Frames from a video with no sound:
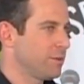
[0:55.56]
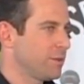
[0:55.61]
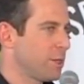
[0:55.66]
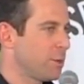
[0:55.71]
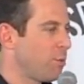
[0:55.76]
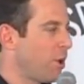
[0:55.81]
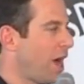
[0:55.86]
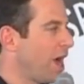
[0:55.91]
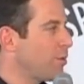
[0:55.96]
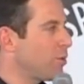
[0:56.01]

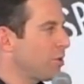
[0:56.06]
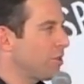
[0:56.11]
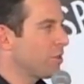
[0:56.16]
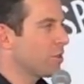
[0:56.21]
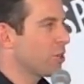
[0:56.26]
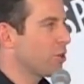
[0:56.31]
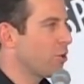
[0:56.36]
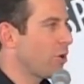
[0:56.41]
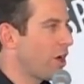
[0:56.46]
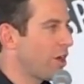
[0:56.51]
the Bible
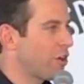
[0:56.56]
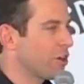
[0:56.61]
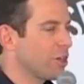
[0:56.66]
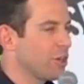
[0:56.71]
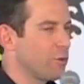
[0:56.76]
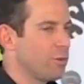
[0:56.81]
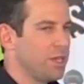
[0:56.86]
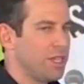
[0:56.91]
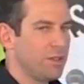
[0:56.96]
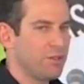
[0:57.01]
and the Quran are
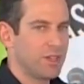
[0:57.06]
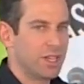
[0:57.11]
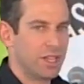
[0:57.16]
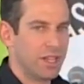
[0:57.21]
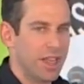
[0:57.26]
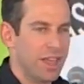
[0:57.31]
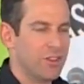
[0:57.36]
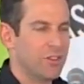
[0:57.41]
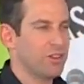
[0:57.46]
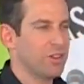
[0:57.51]
going to be
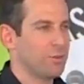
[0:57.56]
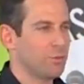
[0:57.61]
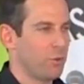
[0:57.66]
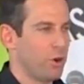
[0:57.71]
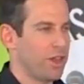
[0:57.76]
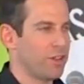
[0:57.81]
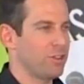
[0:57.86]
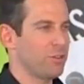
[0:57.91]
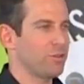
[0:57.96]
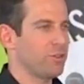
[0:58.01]
even less
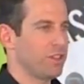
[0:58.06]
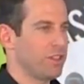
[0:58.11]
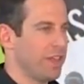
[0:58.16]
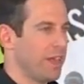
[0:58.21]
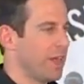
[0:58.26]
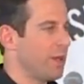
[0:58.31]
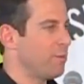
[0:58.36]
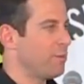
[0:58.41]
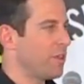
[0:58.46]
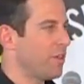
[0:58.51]
impressive to
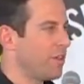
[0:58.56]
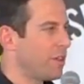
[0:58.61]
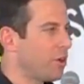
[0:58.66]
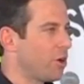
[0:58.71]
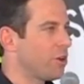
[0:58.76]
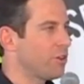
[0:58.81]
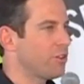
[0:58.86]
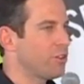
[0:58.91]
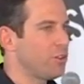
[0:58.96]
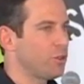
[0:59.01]
them than they
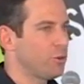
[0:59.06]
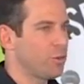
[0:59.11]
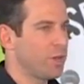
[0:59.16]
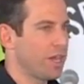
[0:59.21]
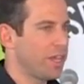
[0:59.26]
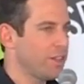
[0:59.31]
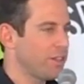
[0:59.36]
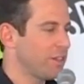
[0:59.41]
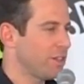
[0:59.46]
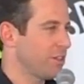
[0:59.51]
are to human
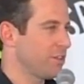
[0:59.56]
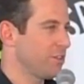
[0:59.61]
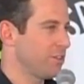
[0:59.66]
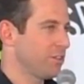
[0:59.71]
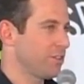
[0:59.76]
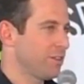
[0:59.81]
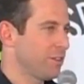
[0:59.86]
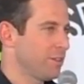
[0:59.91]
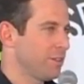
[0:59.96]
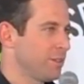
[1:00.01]
atheists.